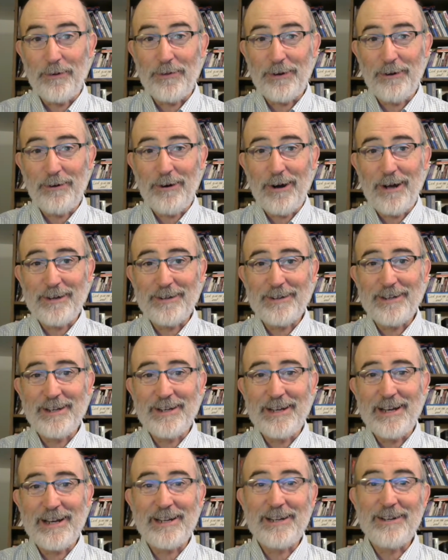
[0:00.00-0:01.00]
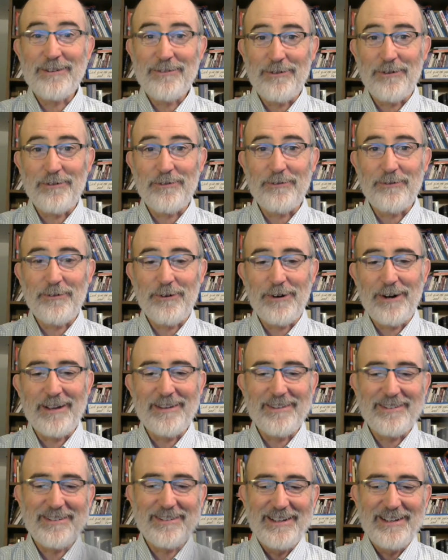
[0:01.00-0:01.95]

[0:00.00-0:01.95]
the Groton, Connecticut Church of Christ.